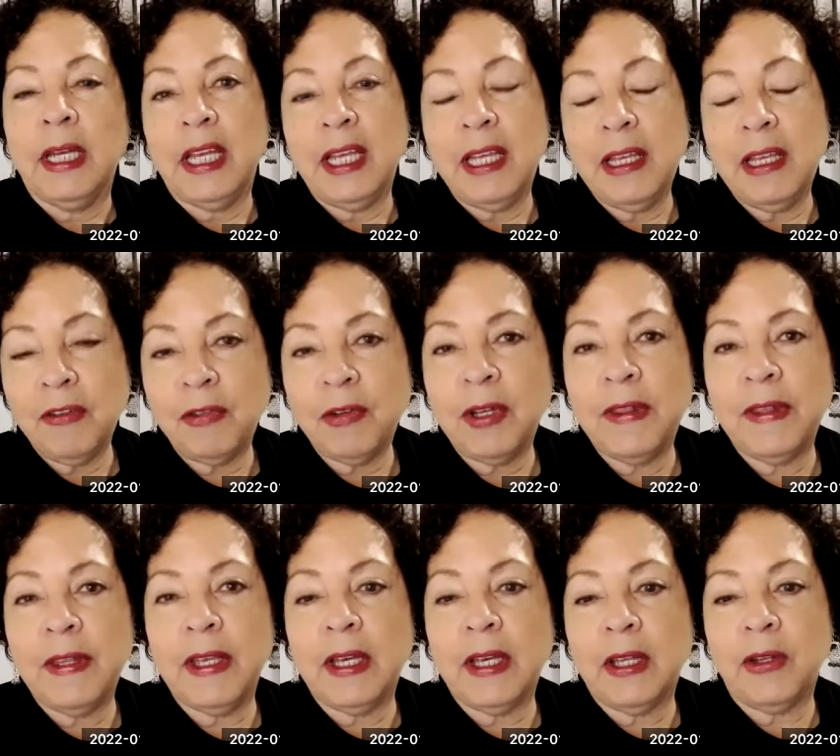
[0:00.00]
If,
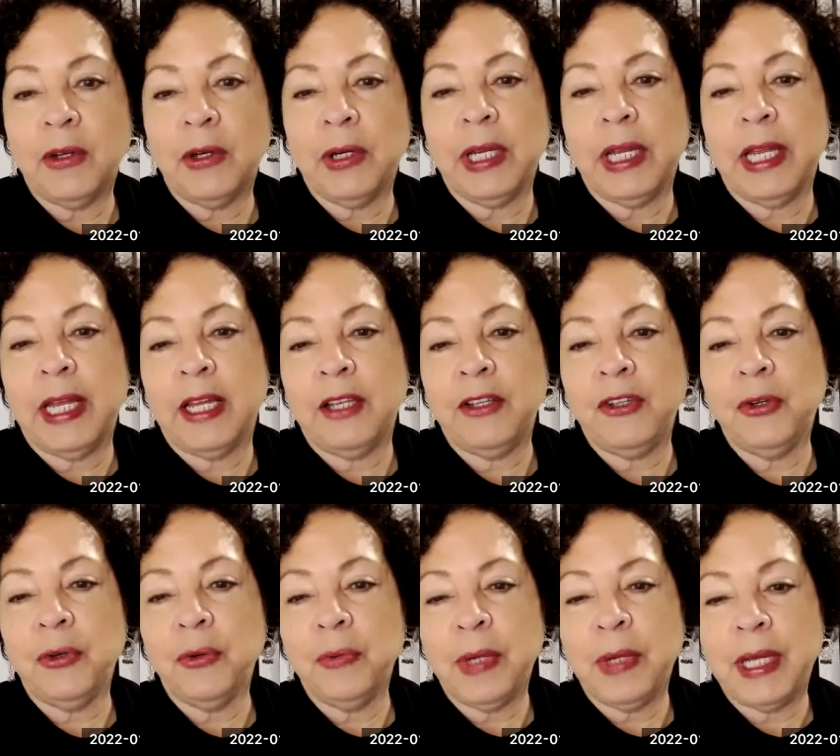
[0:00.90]
on the other hand,
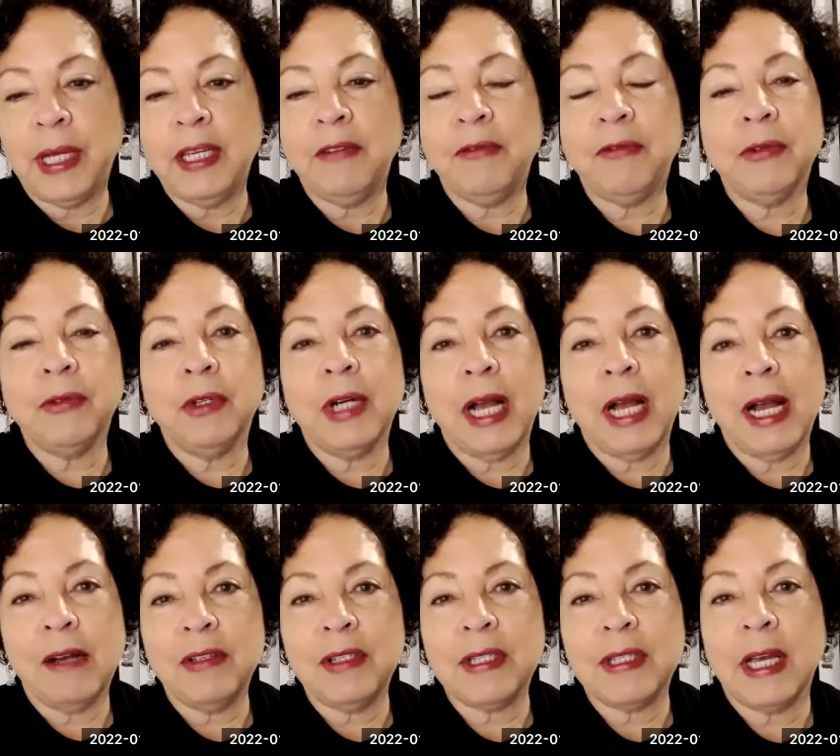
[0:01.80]
you're ready for
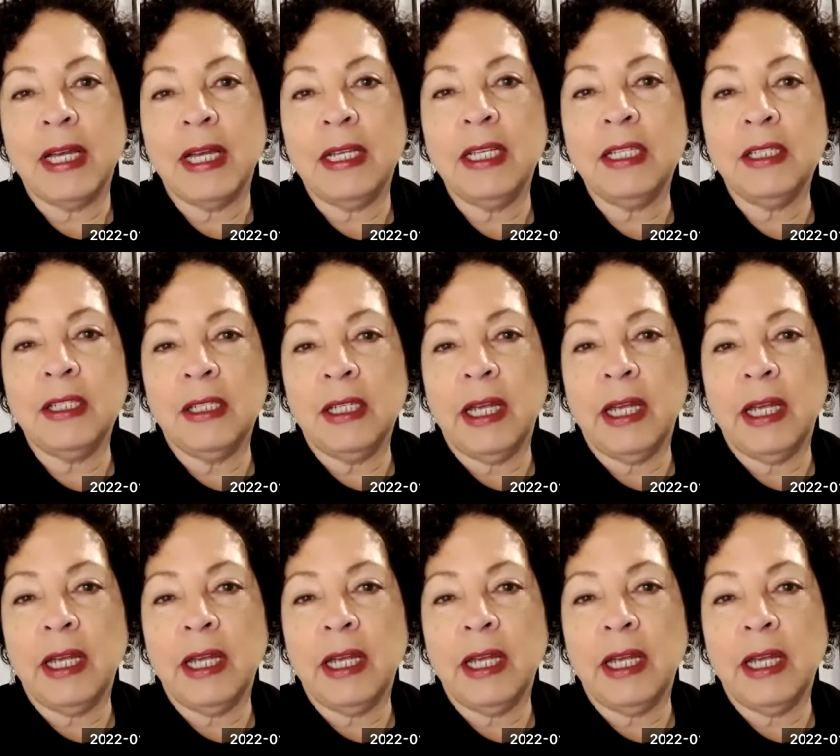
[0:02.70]
outside